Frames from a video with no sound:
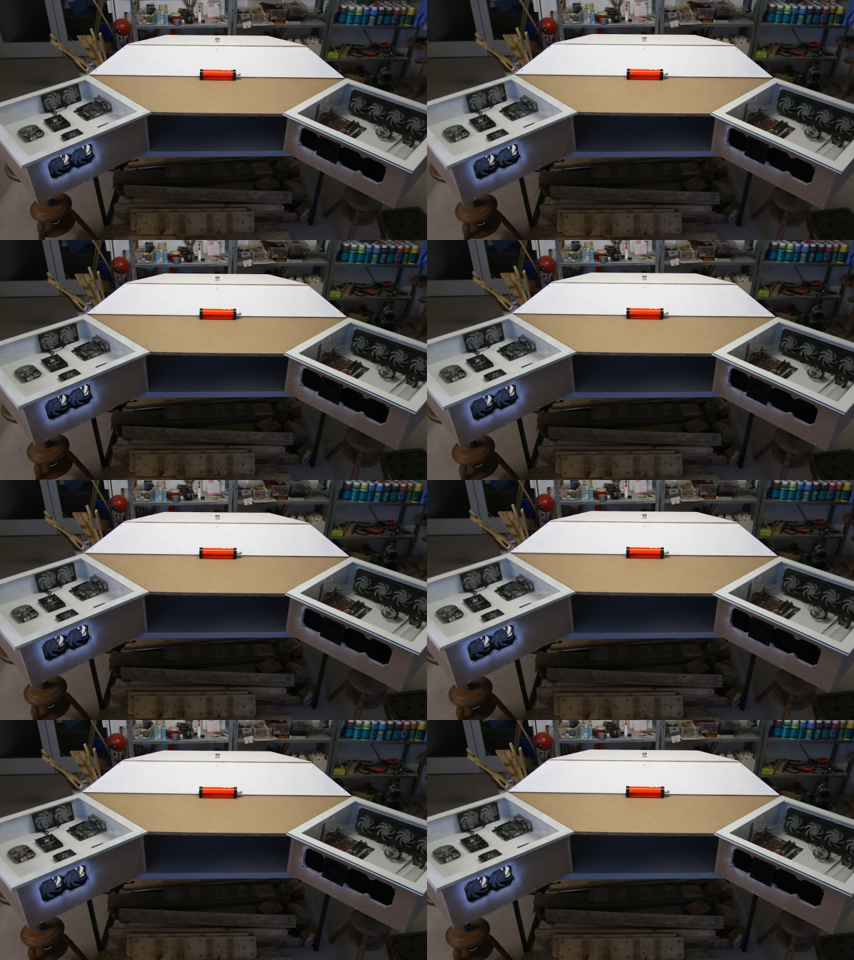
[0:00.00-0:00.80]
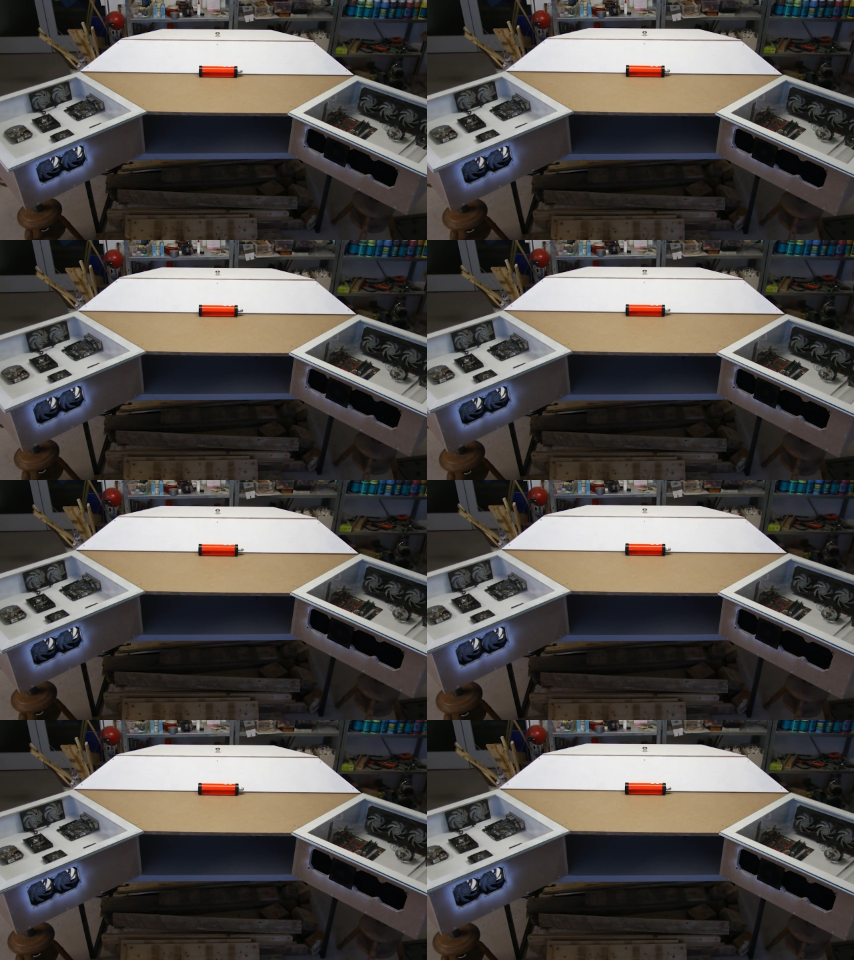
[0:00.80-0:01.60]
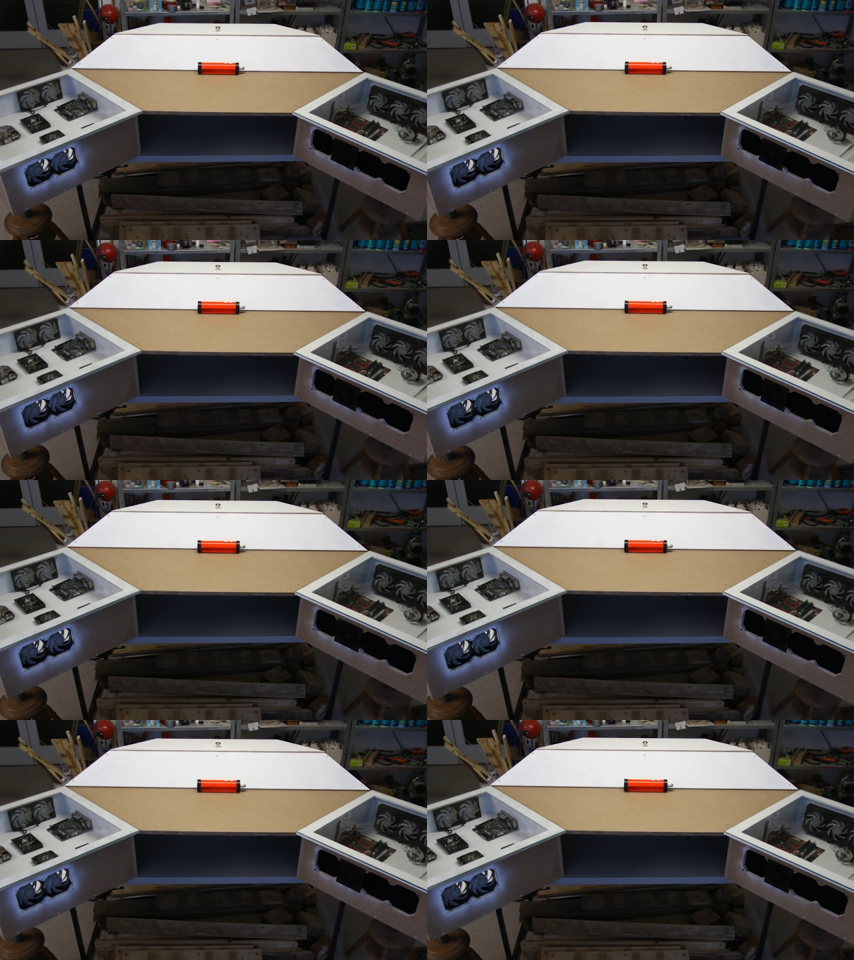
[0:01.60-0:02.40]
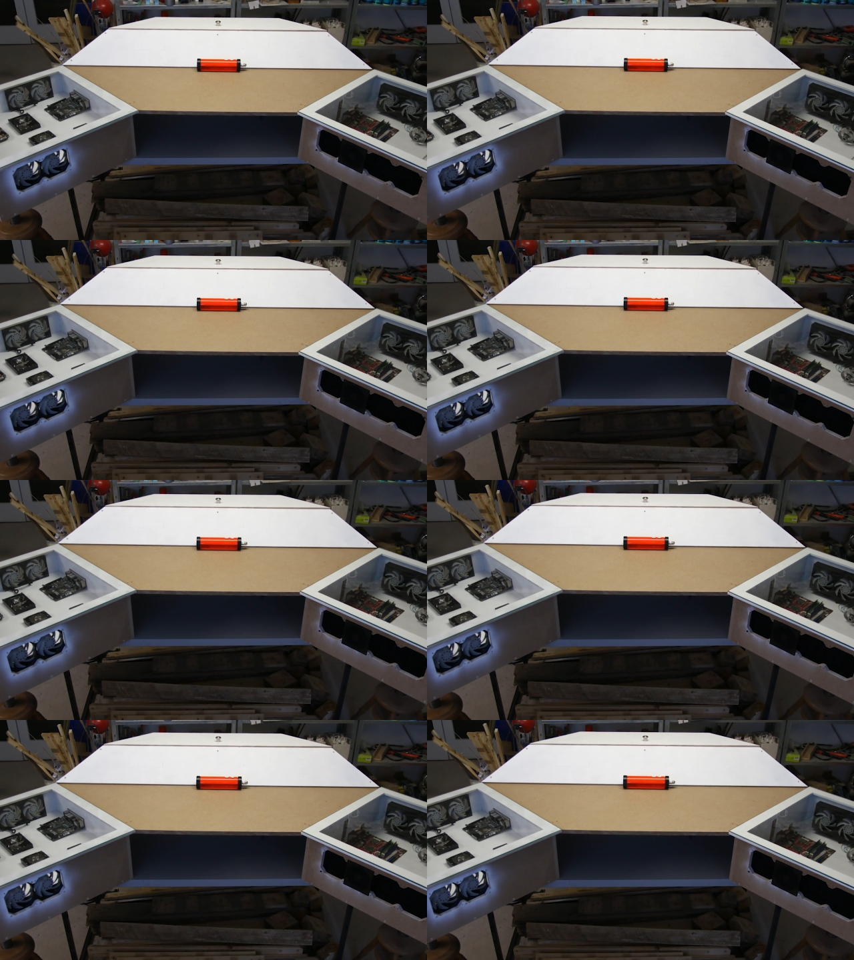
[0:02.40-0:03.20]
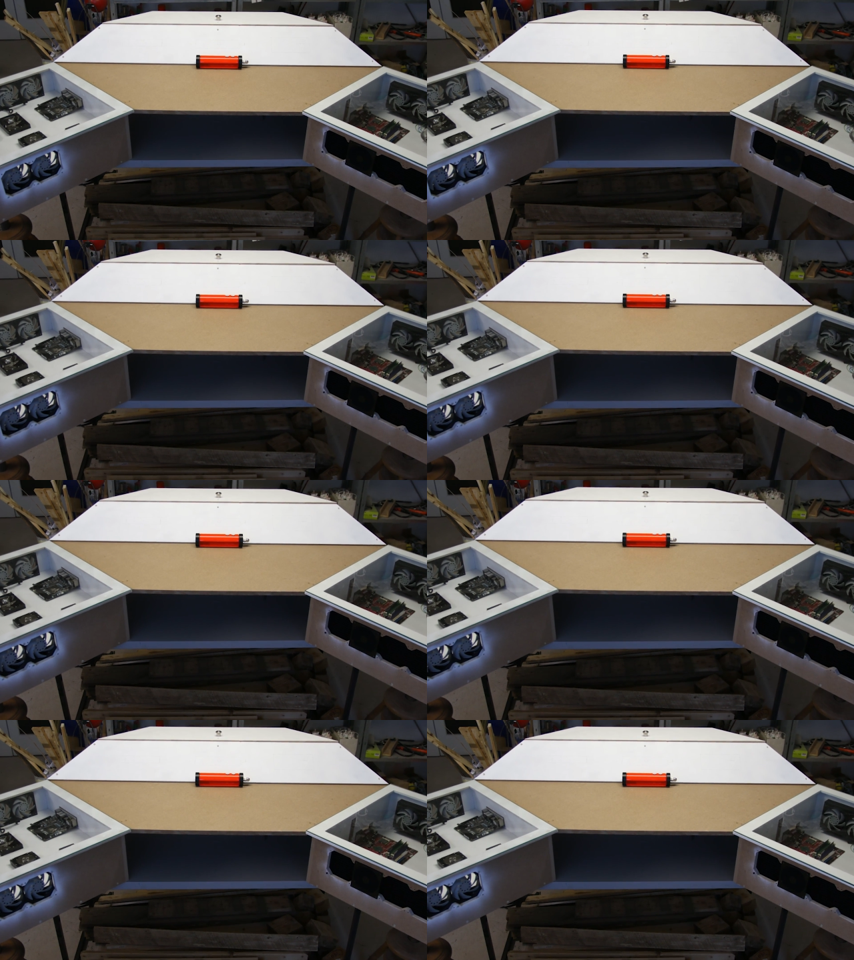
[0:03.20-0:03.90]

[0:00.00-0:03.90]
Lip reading: (no speaker visible)